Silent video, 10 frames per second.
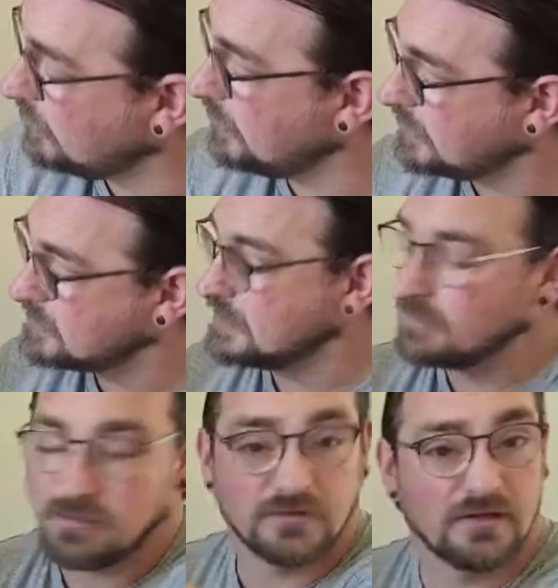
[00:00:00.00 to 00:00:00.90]
you can see
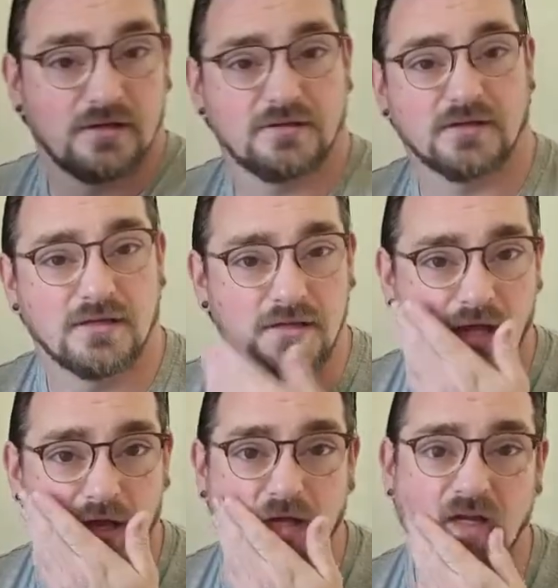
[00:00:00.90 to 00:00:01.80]
all
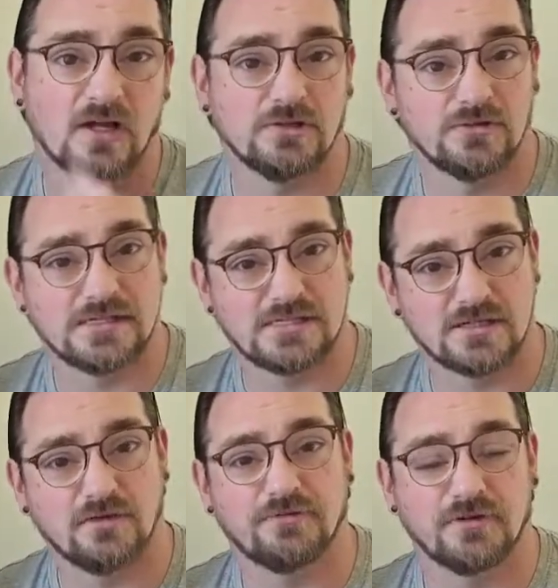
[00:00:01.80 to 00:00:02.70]
the colliery
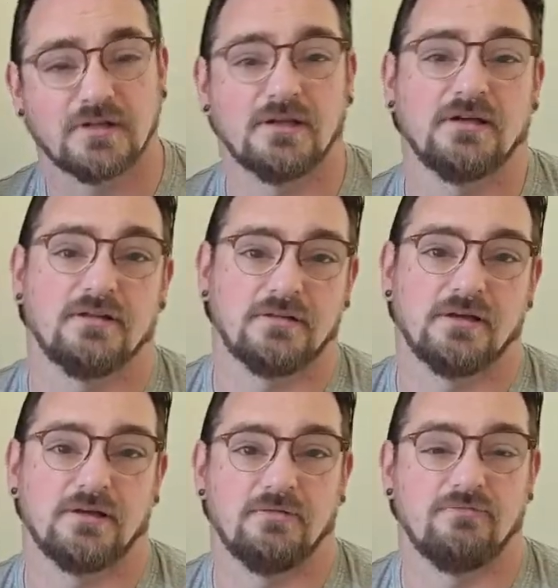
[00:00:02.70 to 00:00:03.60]
stuff and
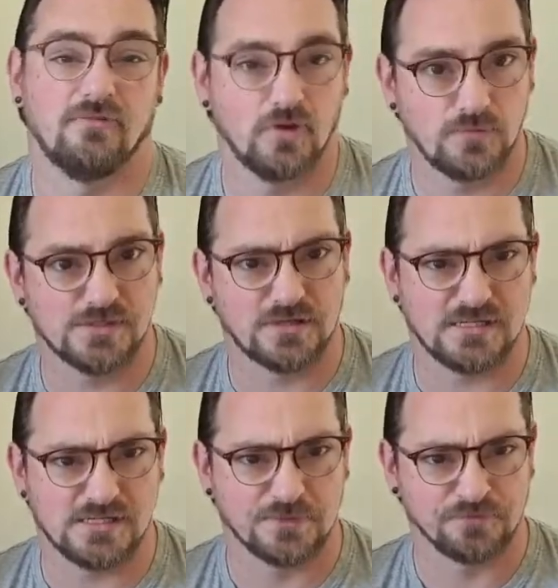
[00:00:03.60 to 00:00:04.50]
the rooms, and
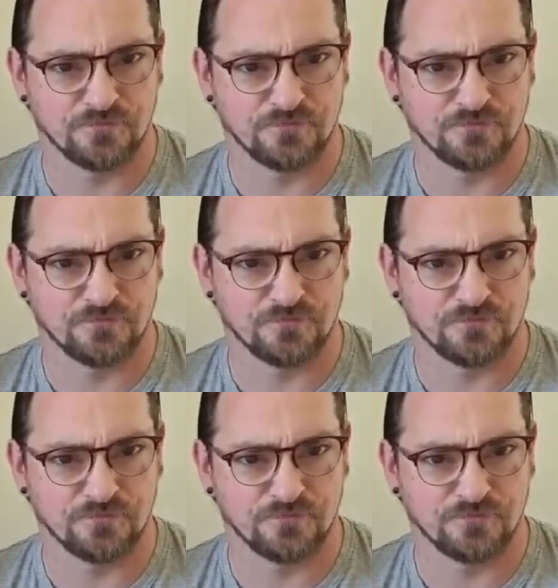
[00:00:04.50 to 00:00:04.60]
there's